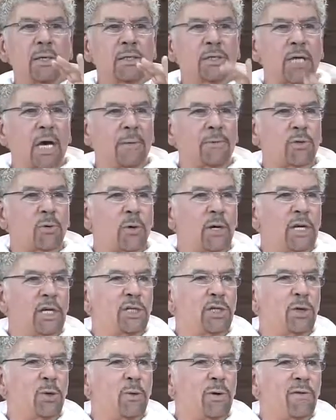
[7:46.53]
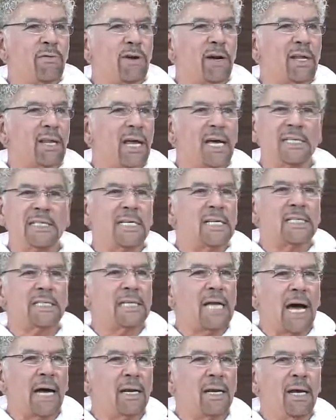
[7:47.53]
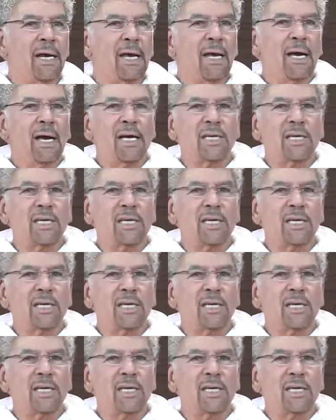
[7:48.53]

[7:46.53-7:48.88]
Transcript: Psalm twenty-two, we realize it's not